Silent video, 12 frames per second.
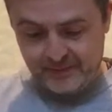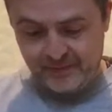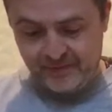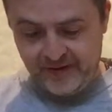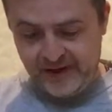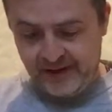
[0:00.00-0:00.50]

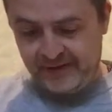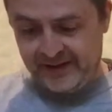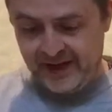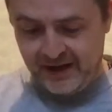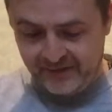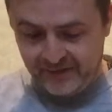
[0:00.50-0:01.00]
Be very
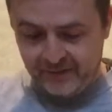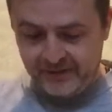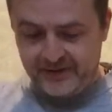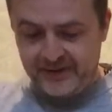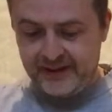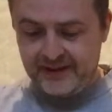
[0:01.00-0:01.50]
careful
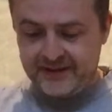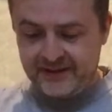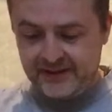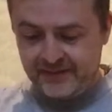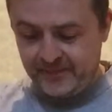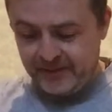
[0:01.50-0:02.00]
with these.
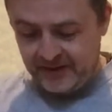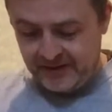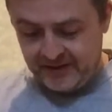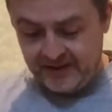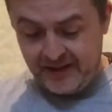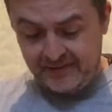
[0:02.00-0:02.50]

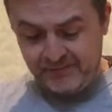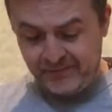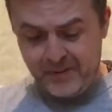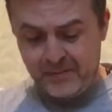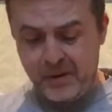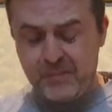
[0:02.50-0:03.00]
Yeah,
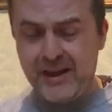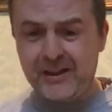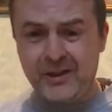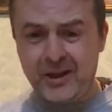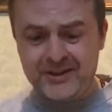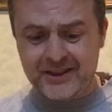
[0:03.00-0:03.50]
from the moment I
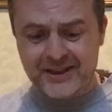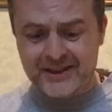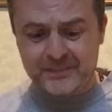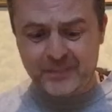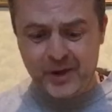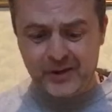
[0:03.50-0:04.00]
got it,
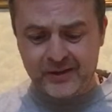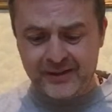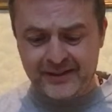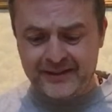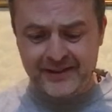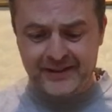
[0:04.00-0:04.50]
this book,
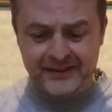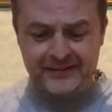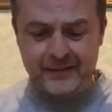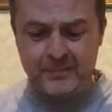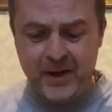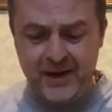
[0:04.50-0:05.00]

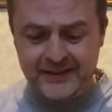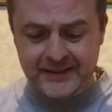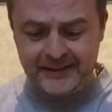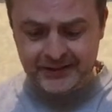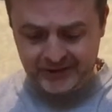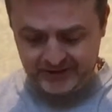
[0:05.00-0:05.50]
the
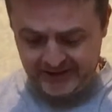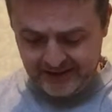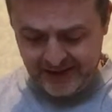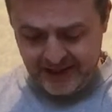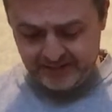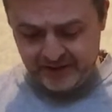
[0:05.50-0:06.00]
binding had just
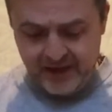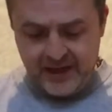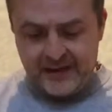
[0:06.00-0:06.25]
collapsed.